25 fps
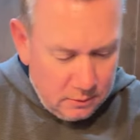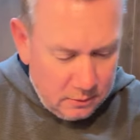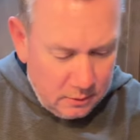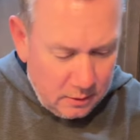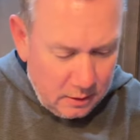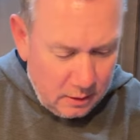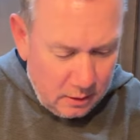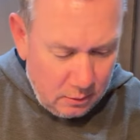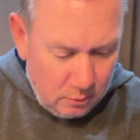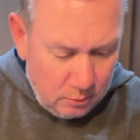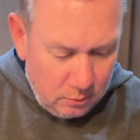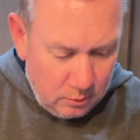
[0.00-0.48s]

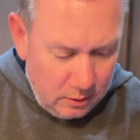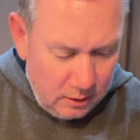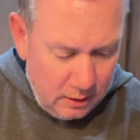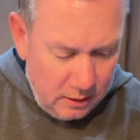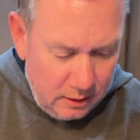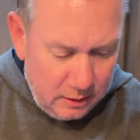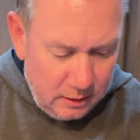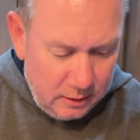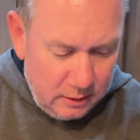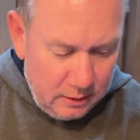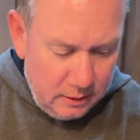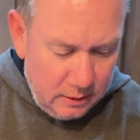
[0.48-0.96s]
How we're
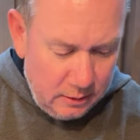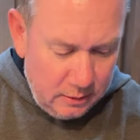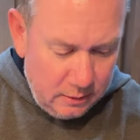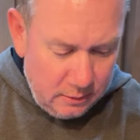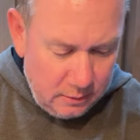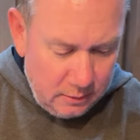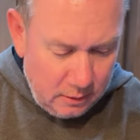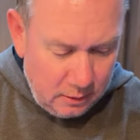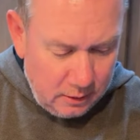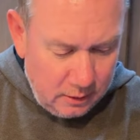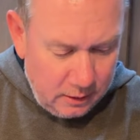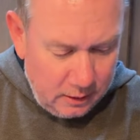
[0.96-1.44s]
hanging it.
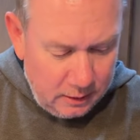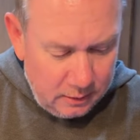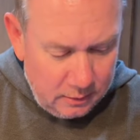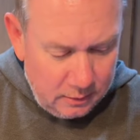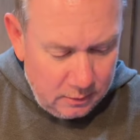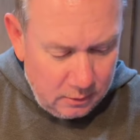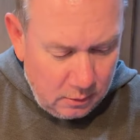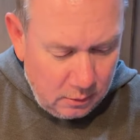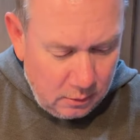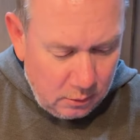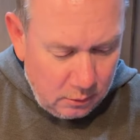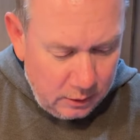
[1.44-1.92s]
All right.
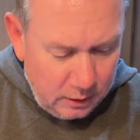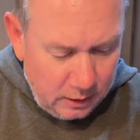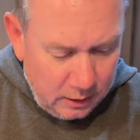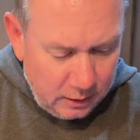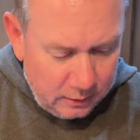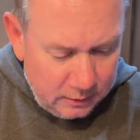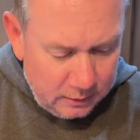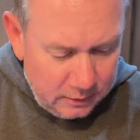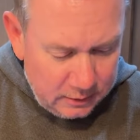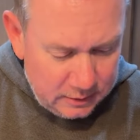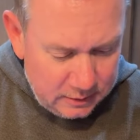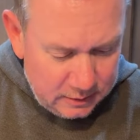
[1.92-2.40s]
Oh, yeah,
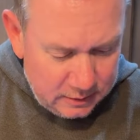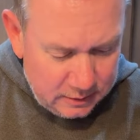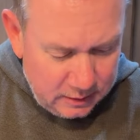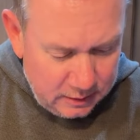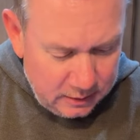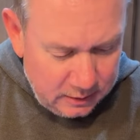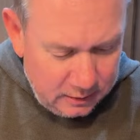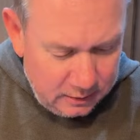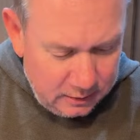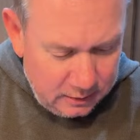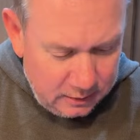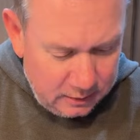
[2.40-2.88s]
this is
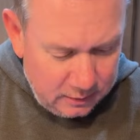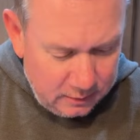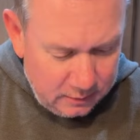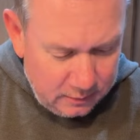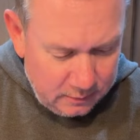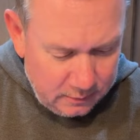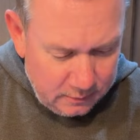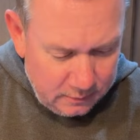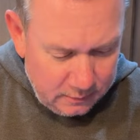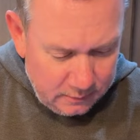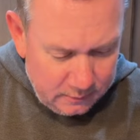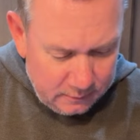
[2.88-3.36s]
getting...
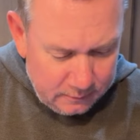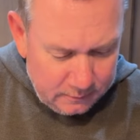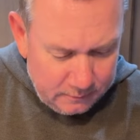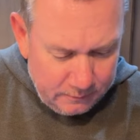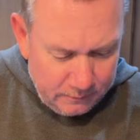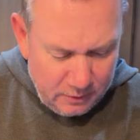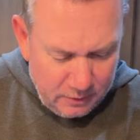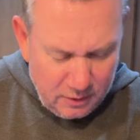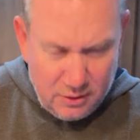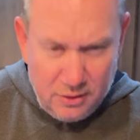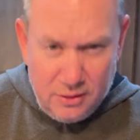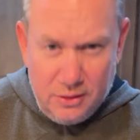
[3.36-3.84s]

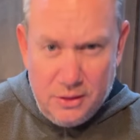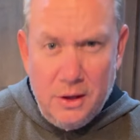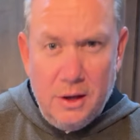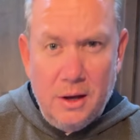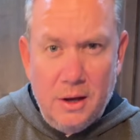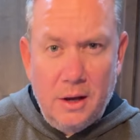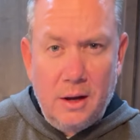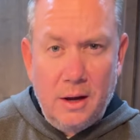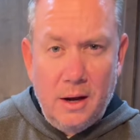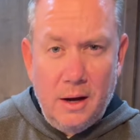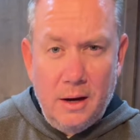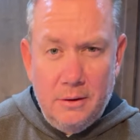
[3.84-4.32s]

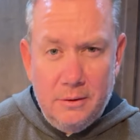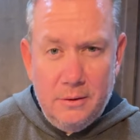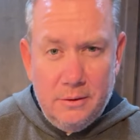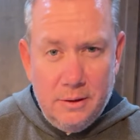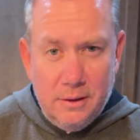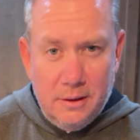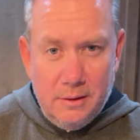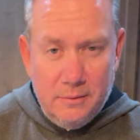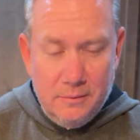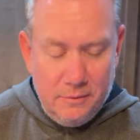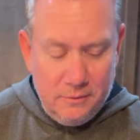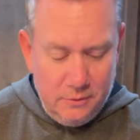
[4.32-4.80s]
thick. I don't
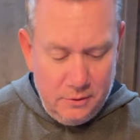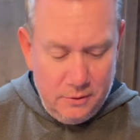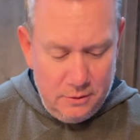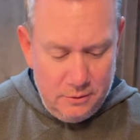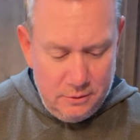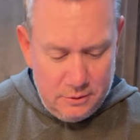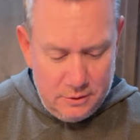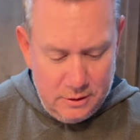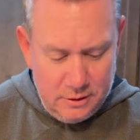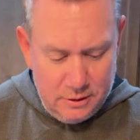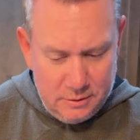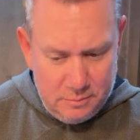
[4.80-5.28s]
think I've ever
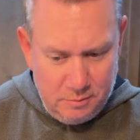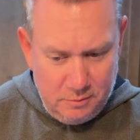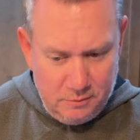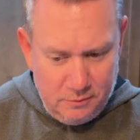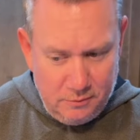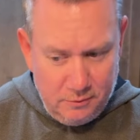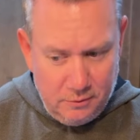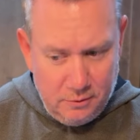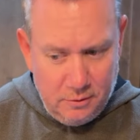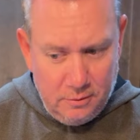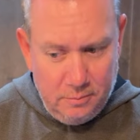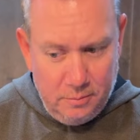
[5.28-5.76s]
used this
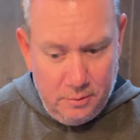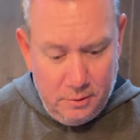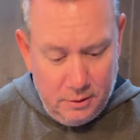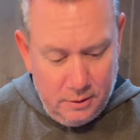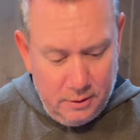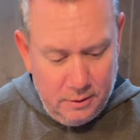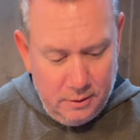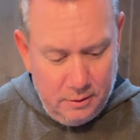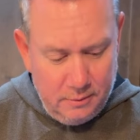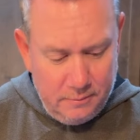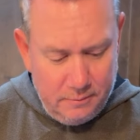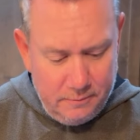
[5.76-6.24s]
before,
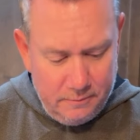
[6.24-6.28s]
but